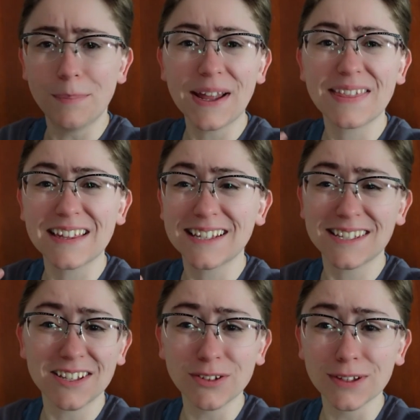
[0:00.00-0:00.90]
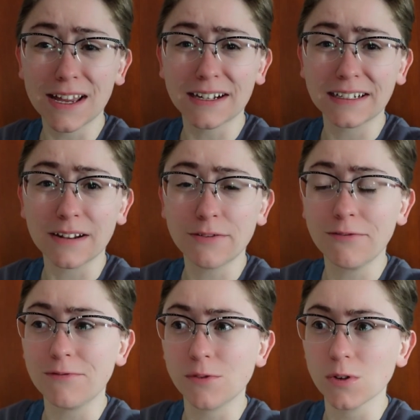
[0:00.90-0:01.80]
But that's still not enough
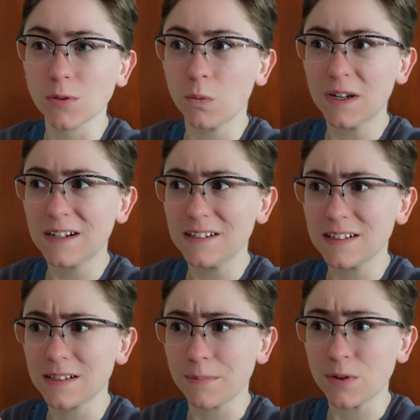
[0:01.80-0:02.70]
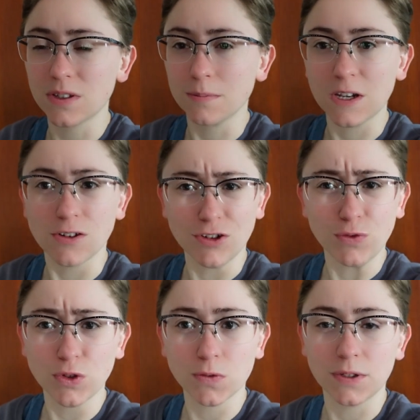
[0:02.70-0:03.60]
for what is supposed to be our
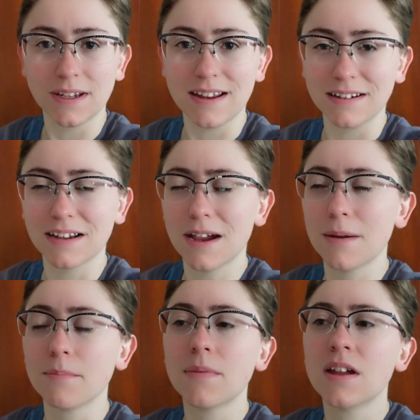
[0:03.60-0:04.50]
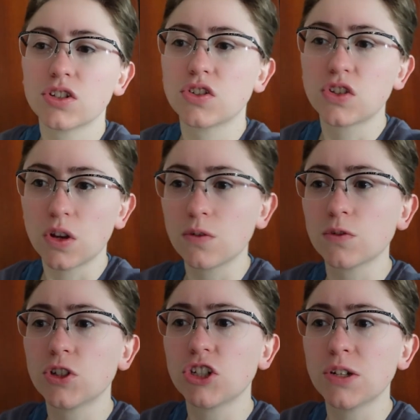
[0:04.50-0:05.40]
usual income. So
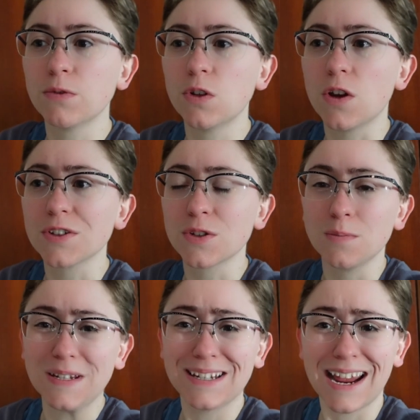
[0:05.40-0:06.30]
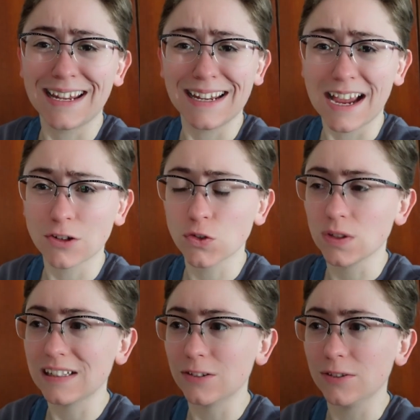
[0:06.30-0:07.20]
she will also be taking
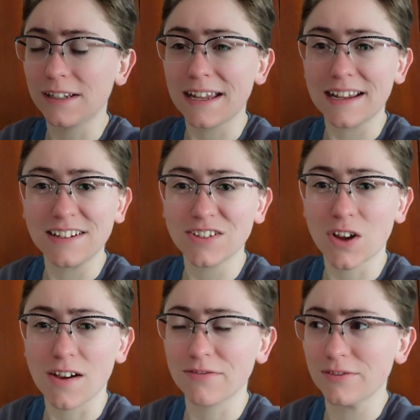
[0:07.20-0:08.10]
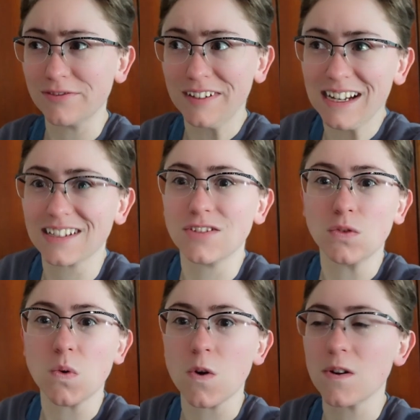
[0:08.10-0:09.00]
extra little gigs off of
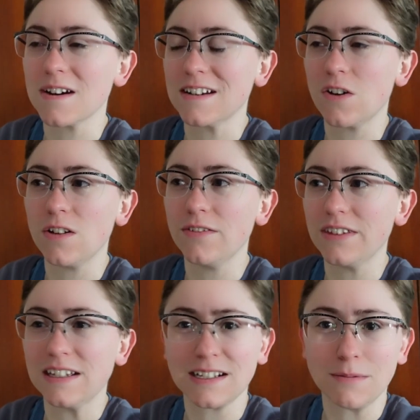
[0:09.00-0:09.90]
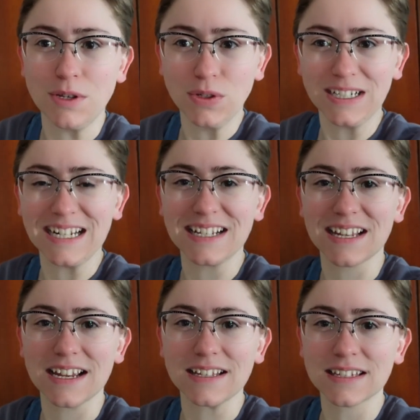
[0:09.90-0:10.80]
Nextdoor and all of these community
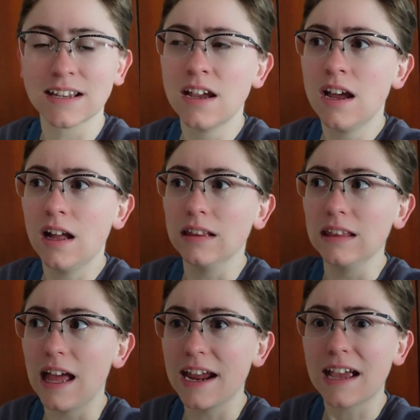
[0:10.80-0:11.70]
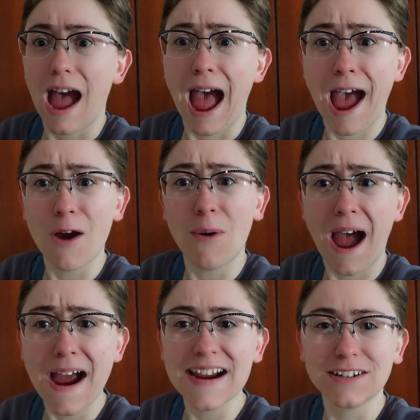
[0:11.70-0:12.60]
sites, like how
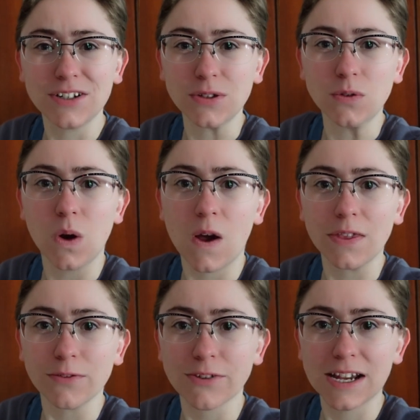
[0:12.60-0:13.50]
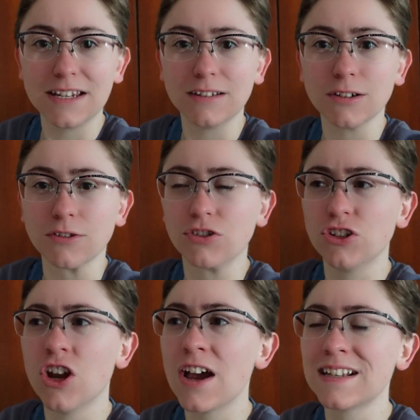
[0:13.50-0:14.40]
I do on the regular
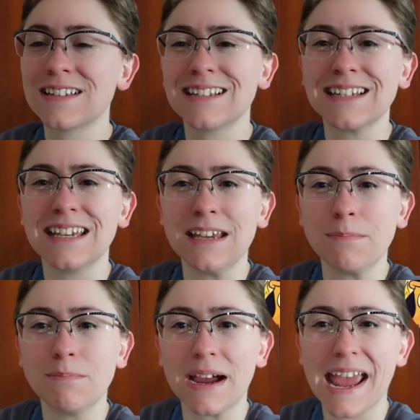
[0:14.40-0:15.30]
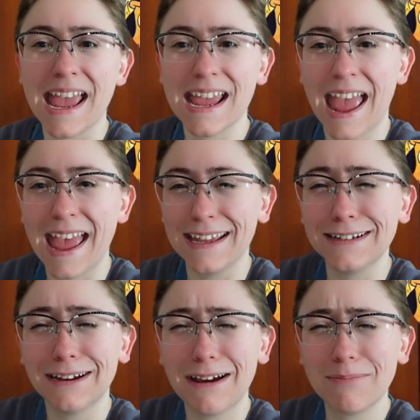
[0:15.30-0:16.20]
just to keep my
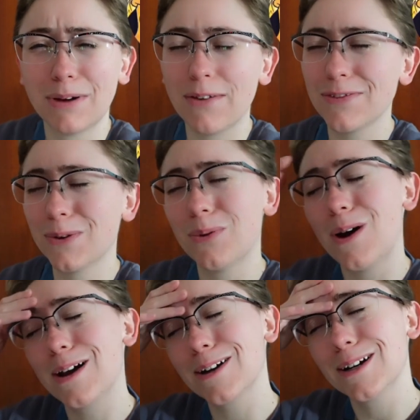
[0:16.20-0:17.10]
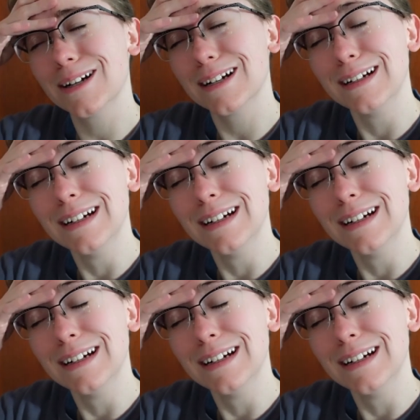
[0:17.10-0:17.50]
head above the water.